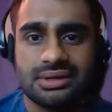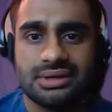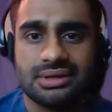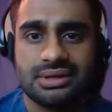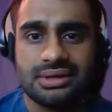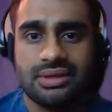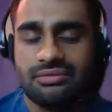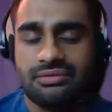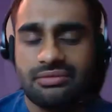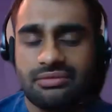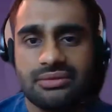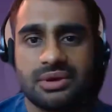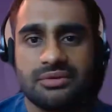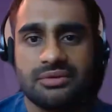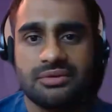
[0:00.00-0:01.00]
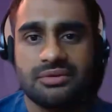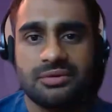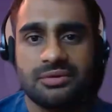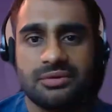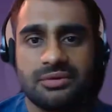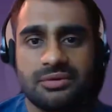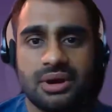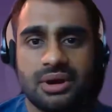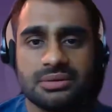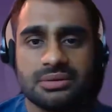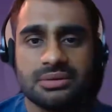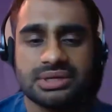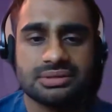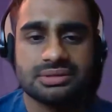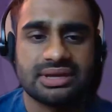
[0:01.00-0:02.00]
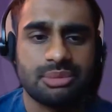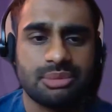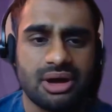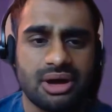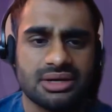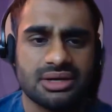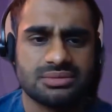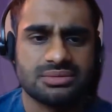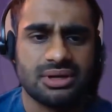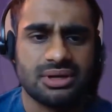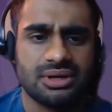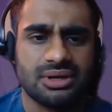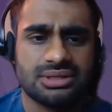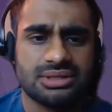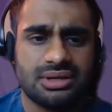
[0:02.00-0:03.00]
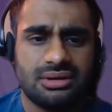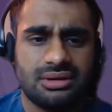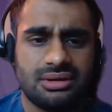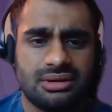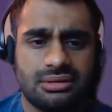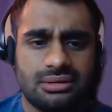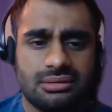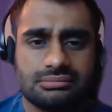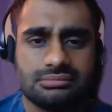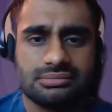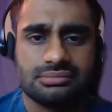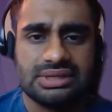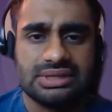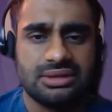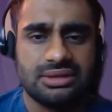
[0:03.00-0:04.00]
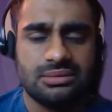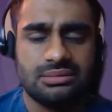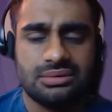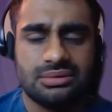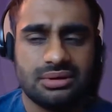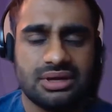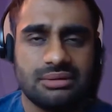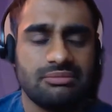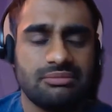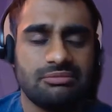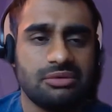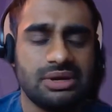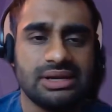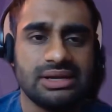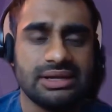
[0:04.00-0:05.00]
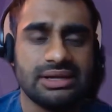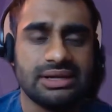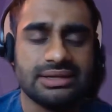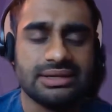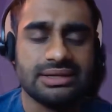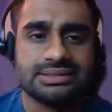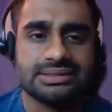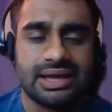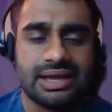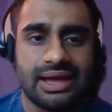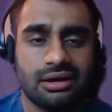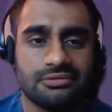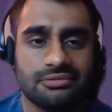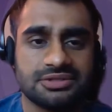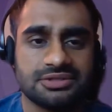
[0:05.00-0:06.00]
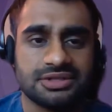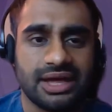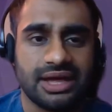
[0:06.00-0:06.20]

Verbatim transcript: if you if you are using the same password, you, are going to be really easy to hack after that.